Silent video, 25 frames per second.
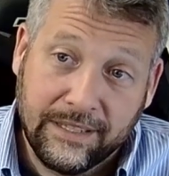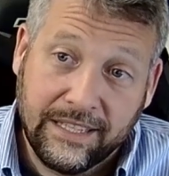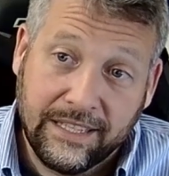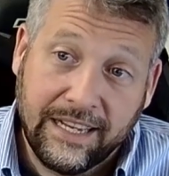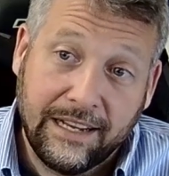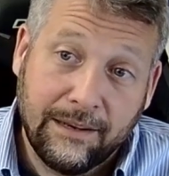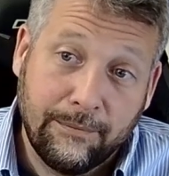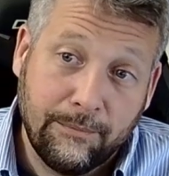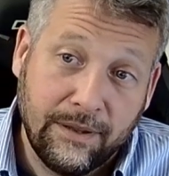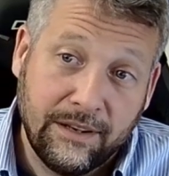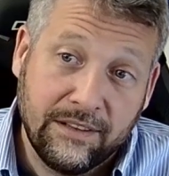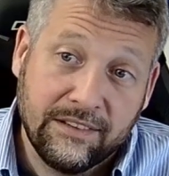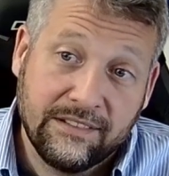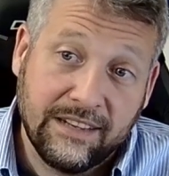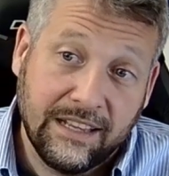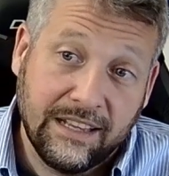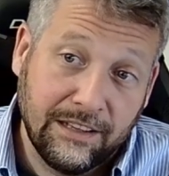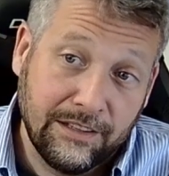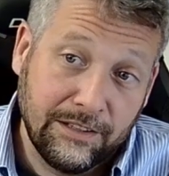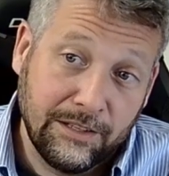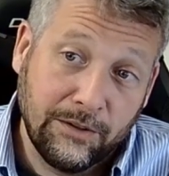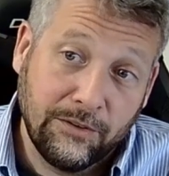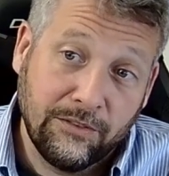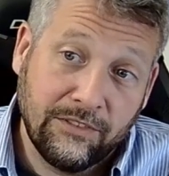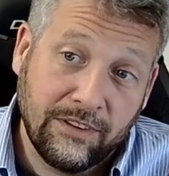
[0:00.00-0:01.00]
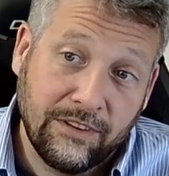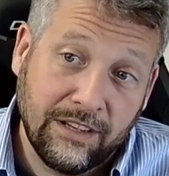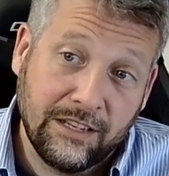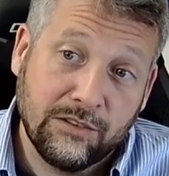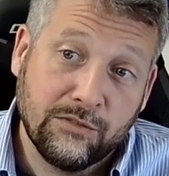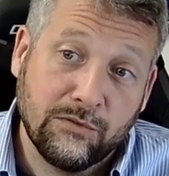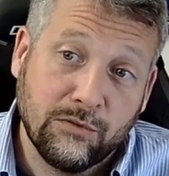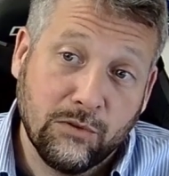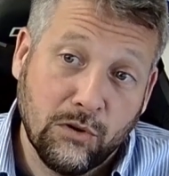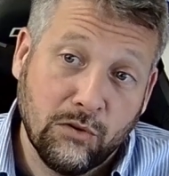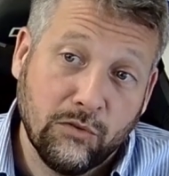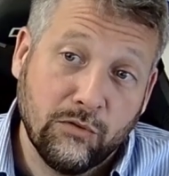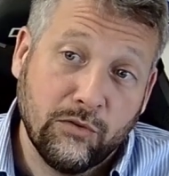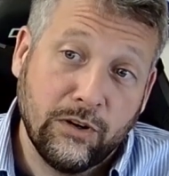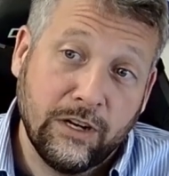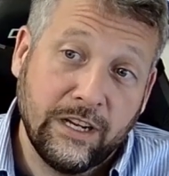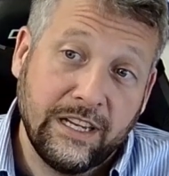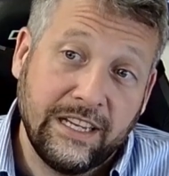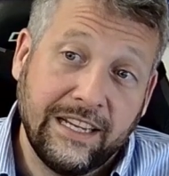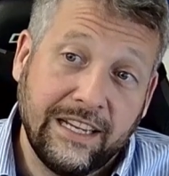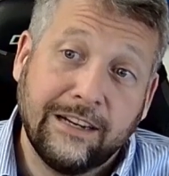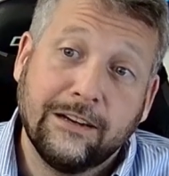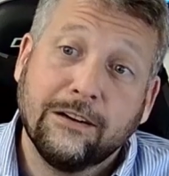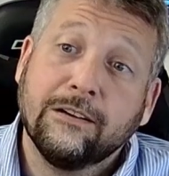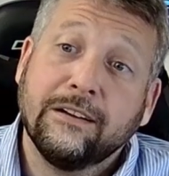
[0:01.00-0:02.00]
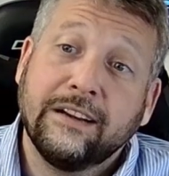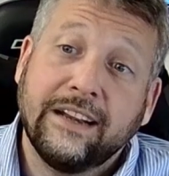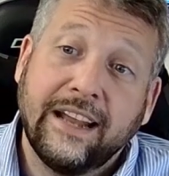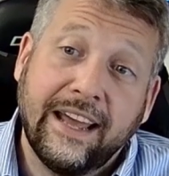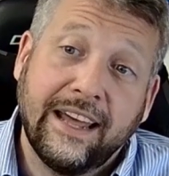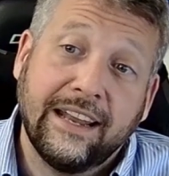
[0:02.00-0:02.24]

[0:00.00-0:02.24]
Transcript: and they had been selling those things for over a year and